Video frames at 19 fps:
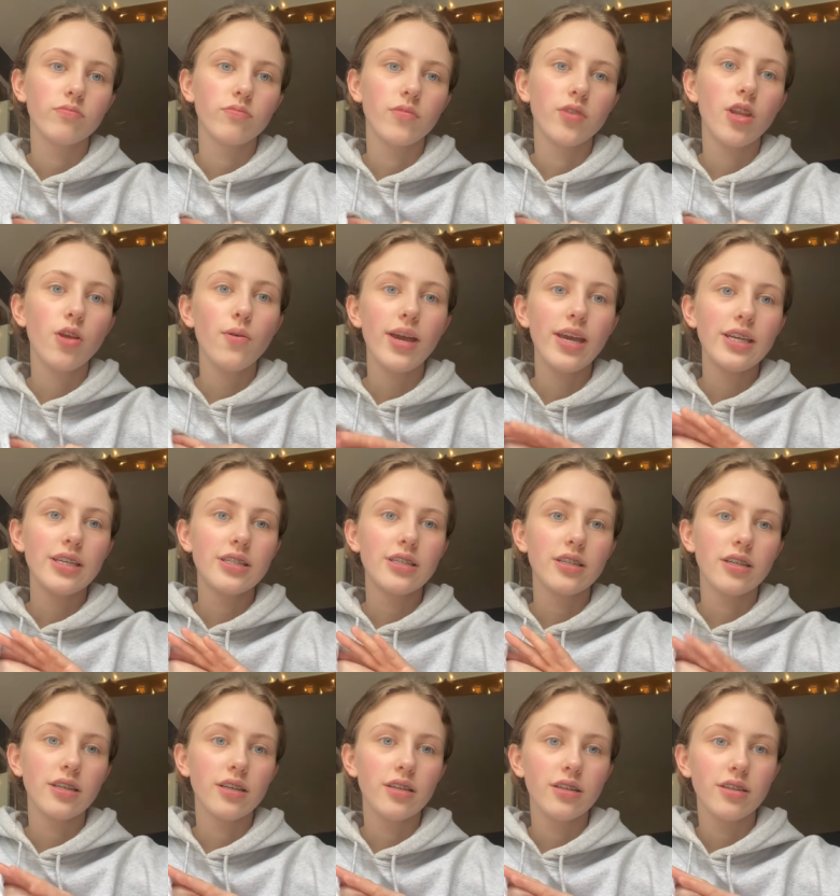No hate
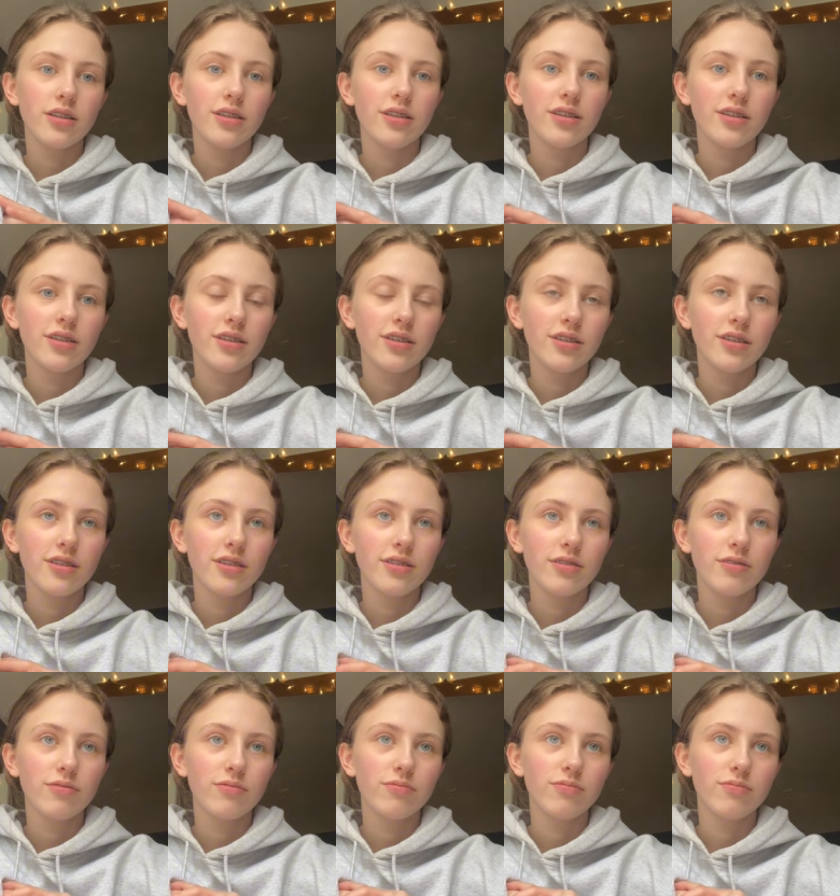to
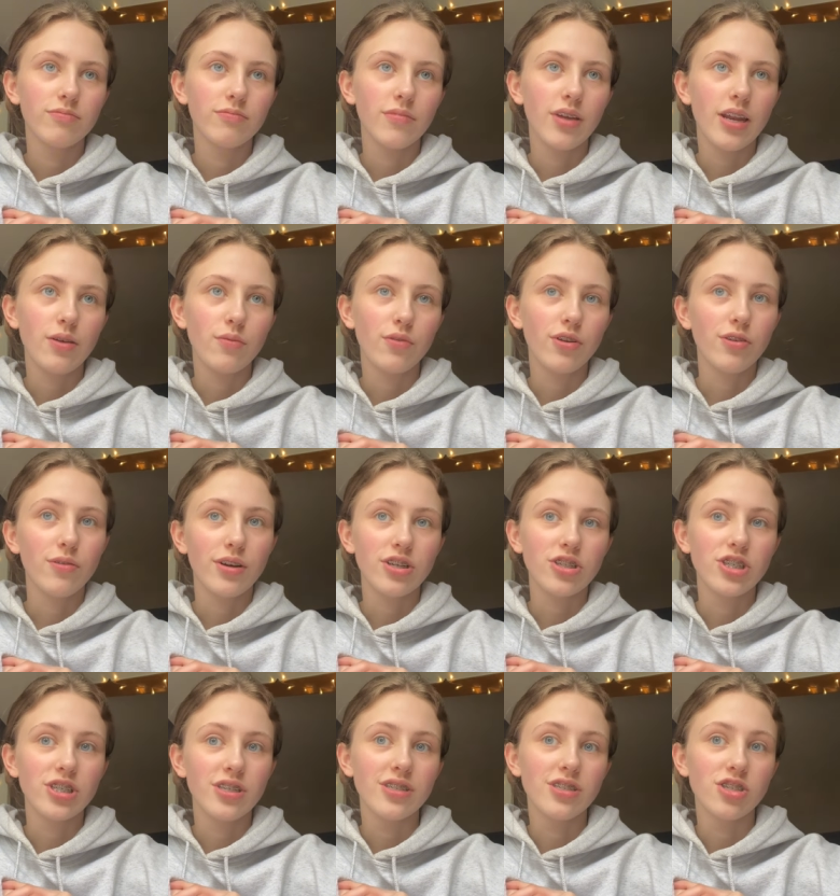anyone who
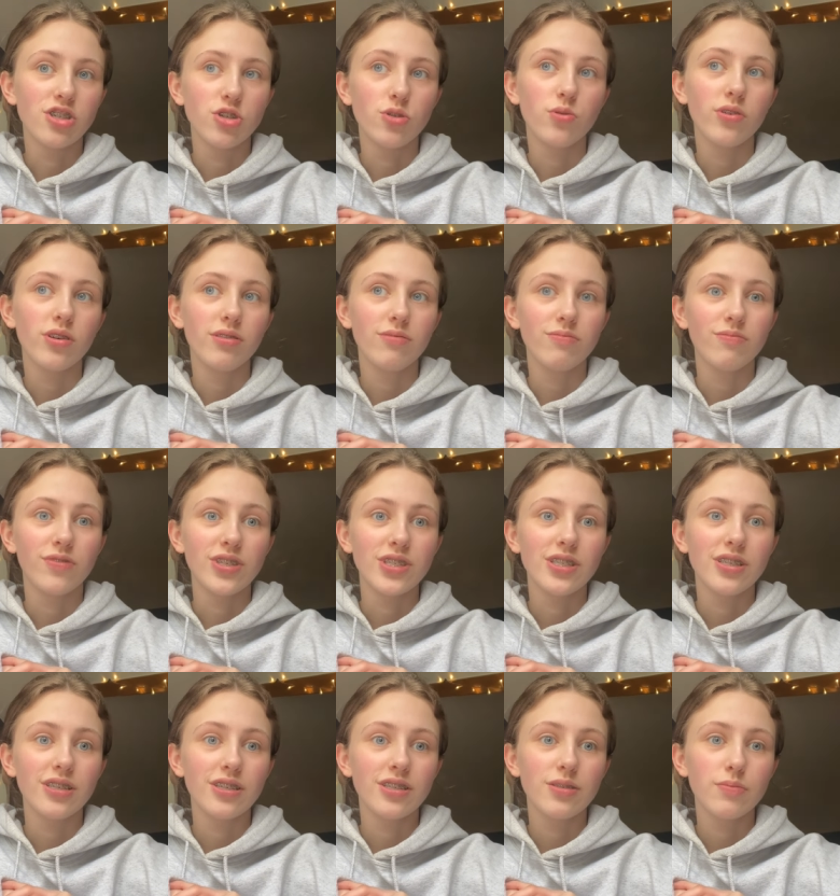actually does enjoy
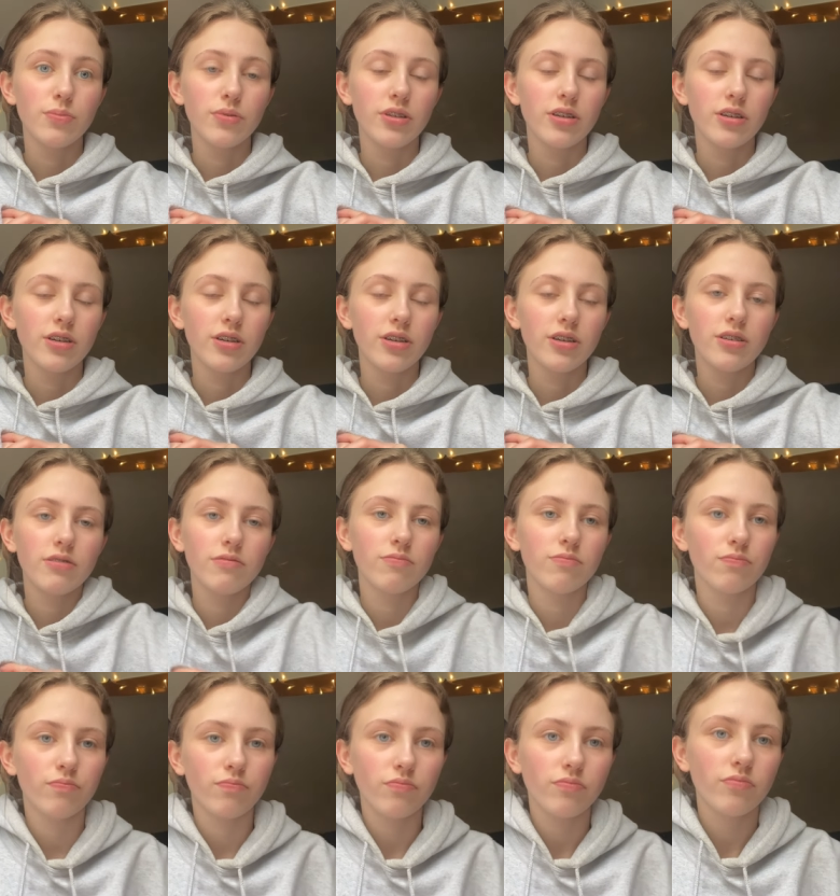physics, but like,
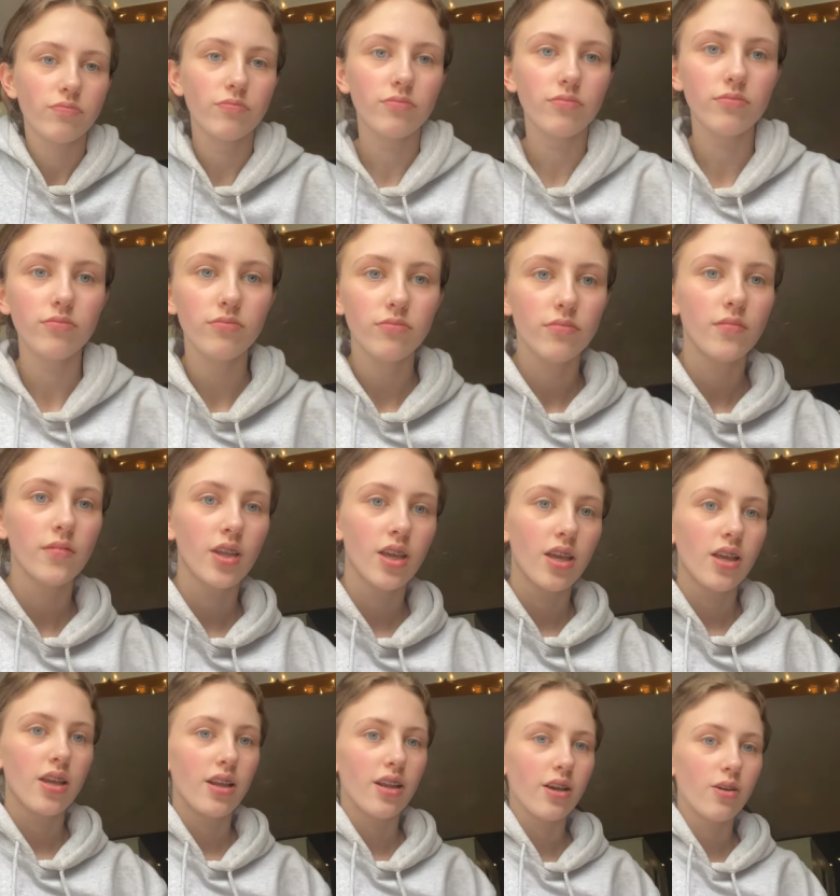
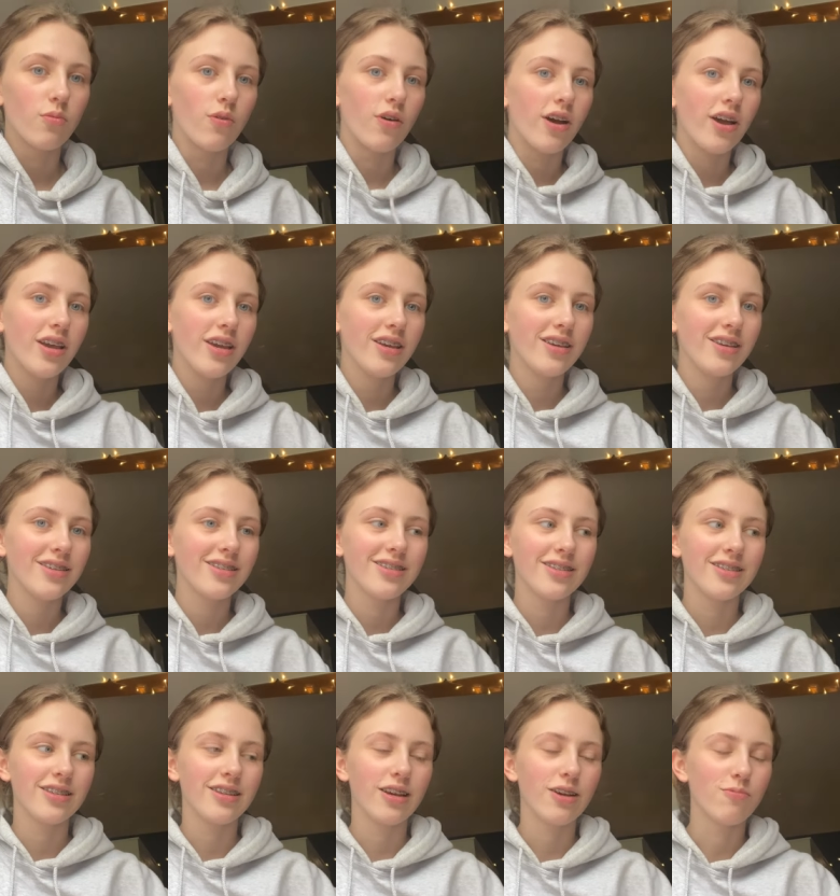like why,
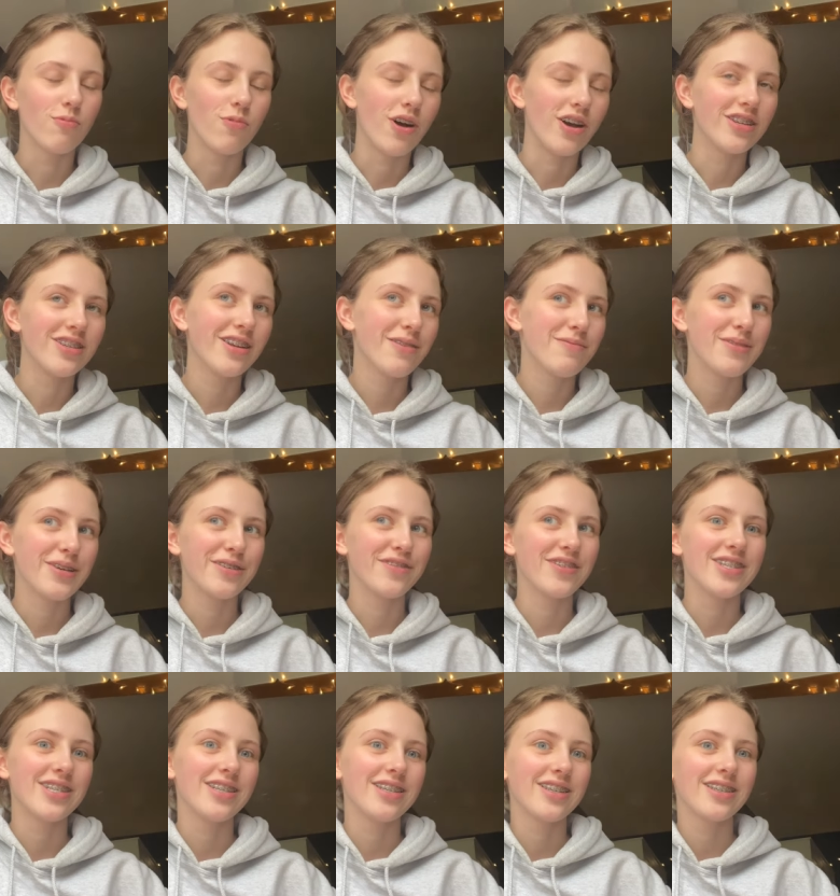like why did I pick
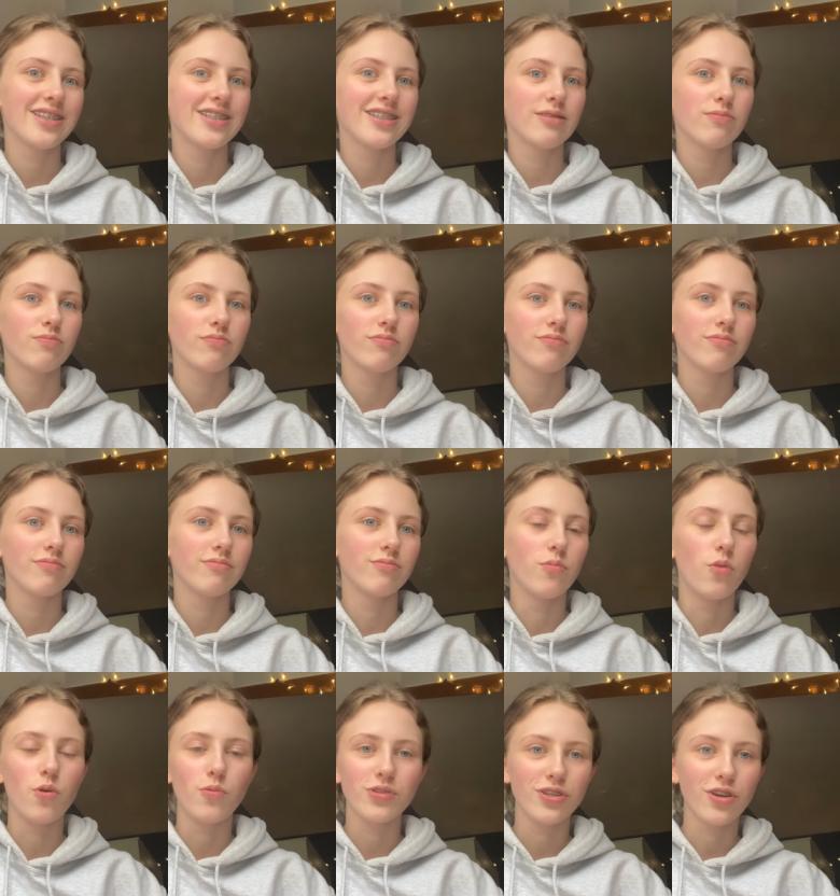physics?
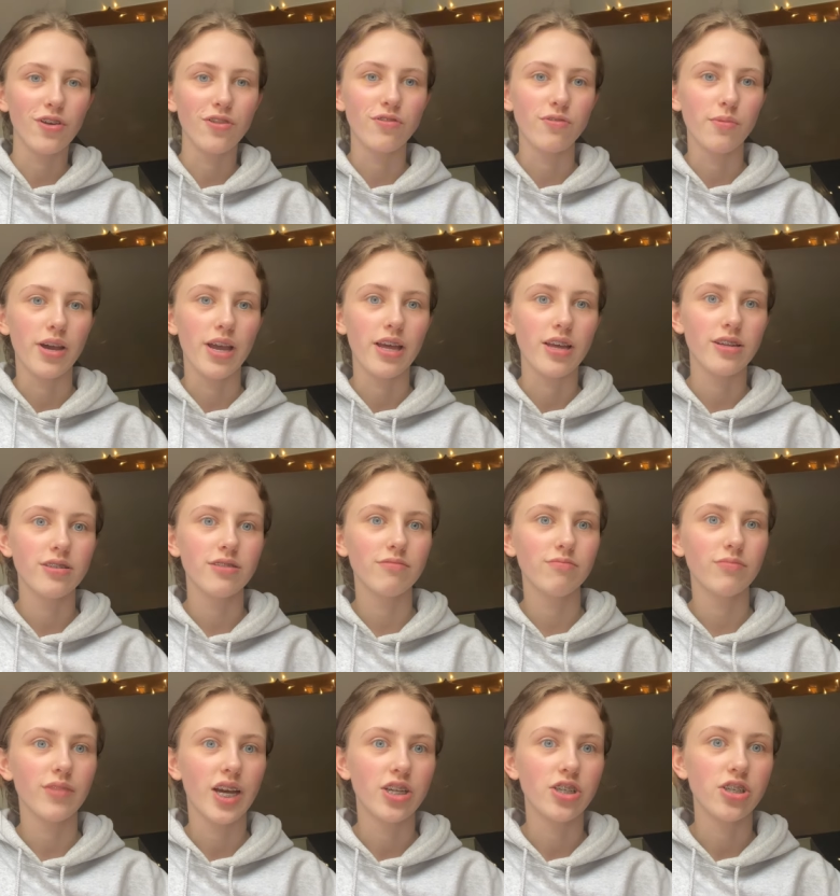what was going through my head.
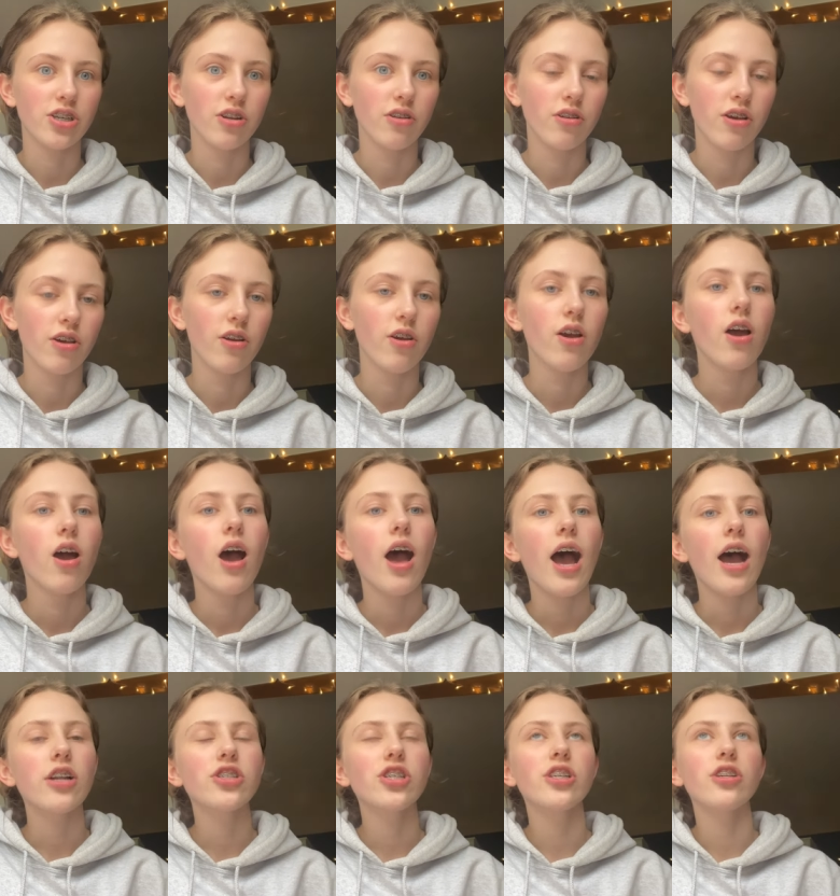I actually don't know.
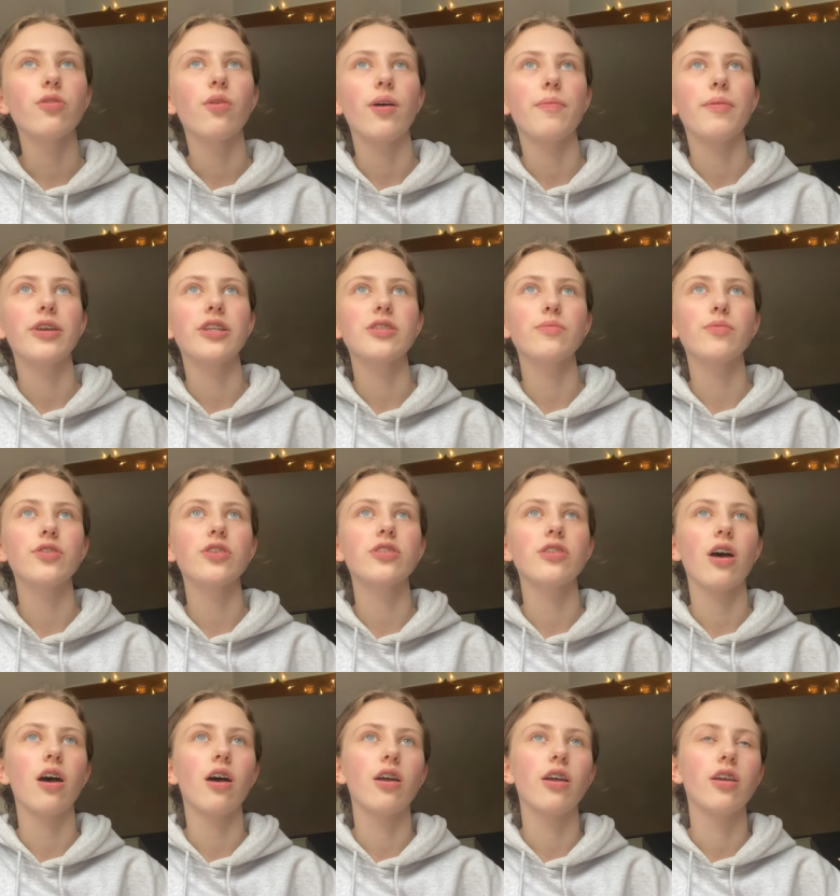Actually, no, I picked it because
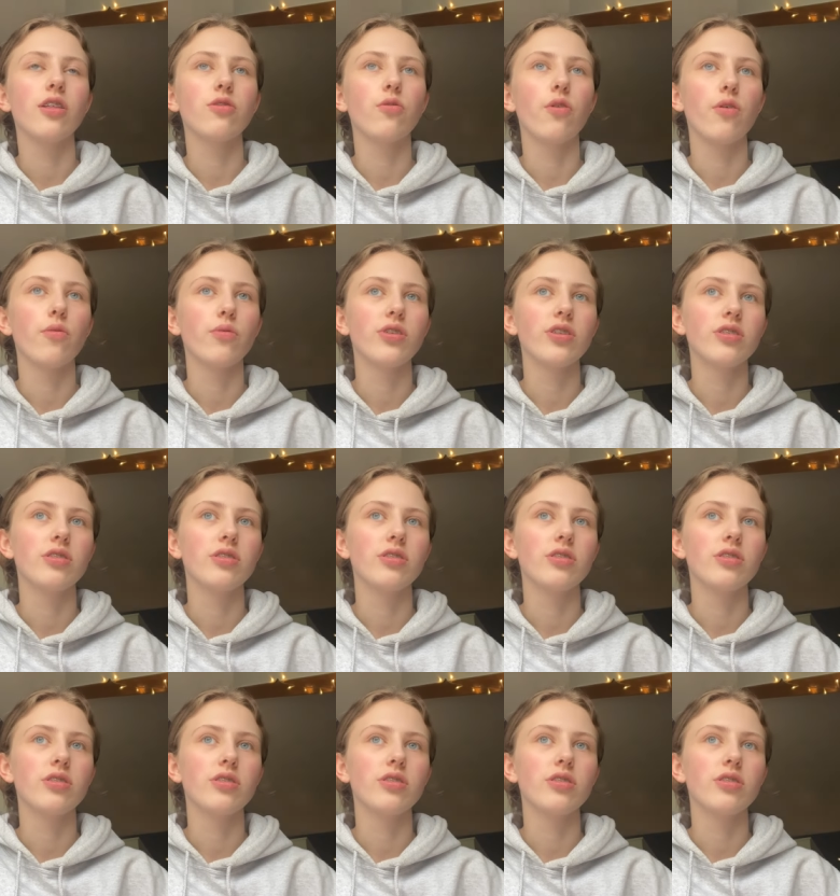I thought I wanted